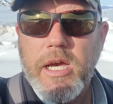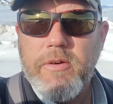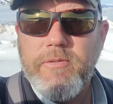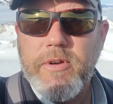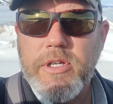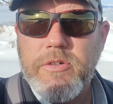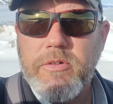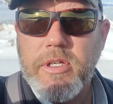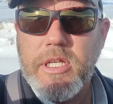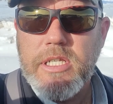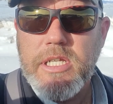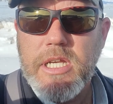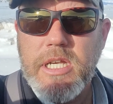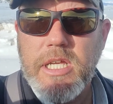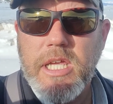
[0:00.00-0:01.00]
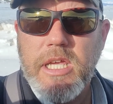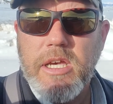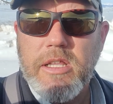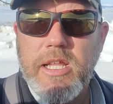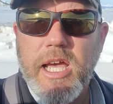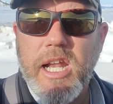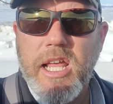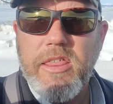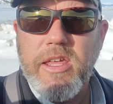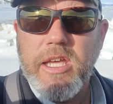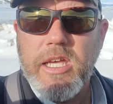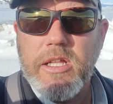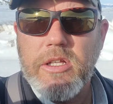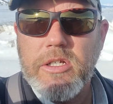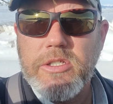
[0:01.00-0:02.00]
Fish really tend to key on that. I think
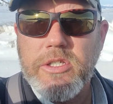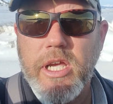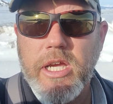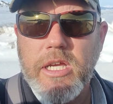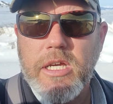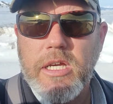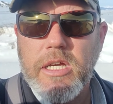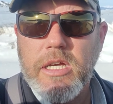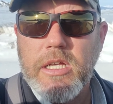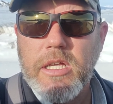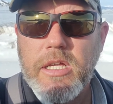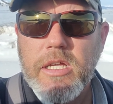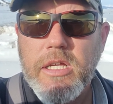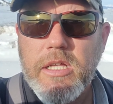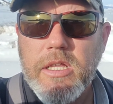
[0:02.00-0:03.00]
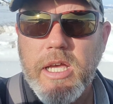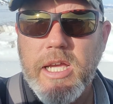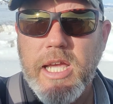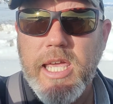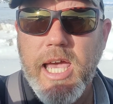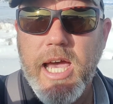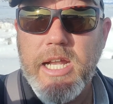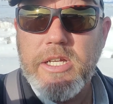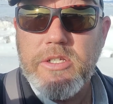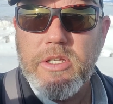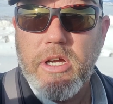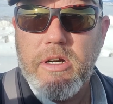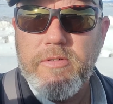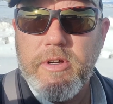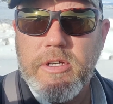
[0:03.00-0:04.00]
it looks like a caddis
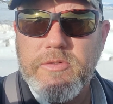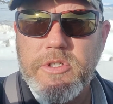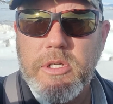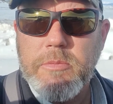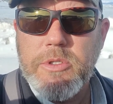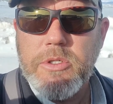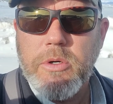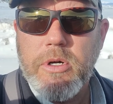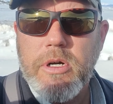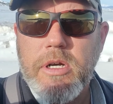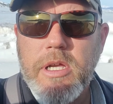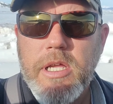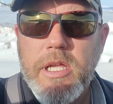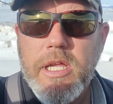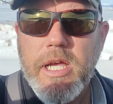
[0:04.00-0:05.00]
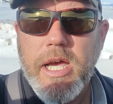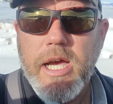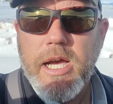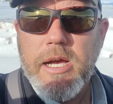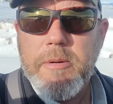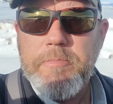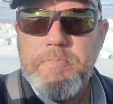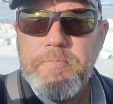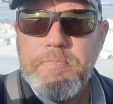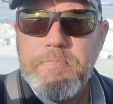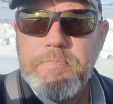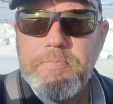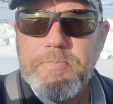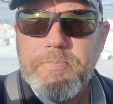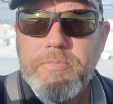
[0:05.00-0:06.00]
larva of some sort,
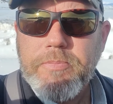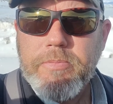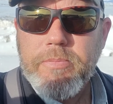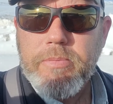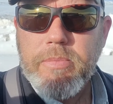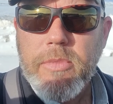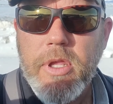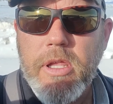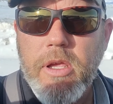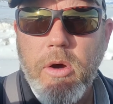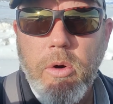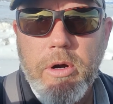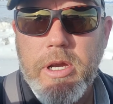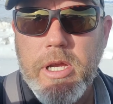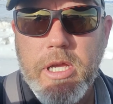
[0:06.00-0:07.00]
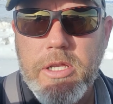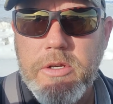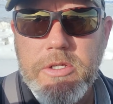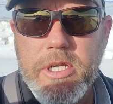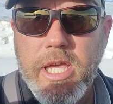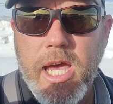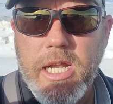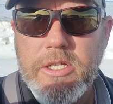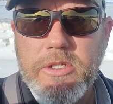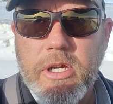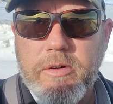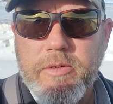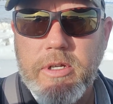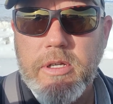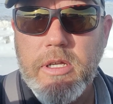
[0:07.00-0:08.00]
or you can use a caddis
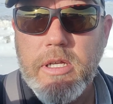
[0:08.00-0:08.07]
larva.